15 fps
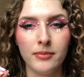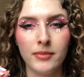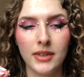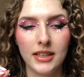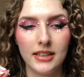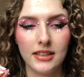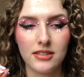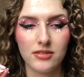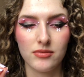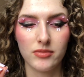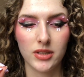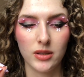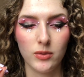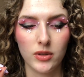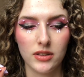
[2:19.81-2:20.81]
It doesn't
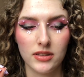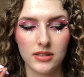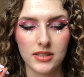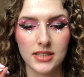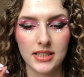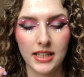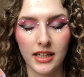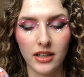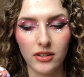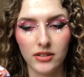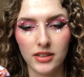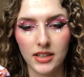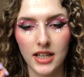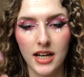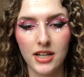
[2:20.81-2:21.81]
really want to stay on
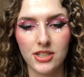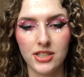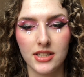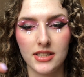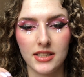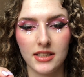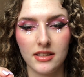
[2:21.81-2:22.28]
the lashes.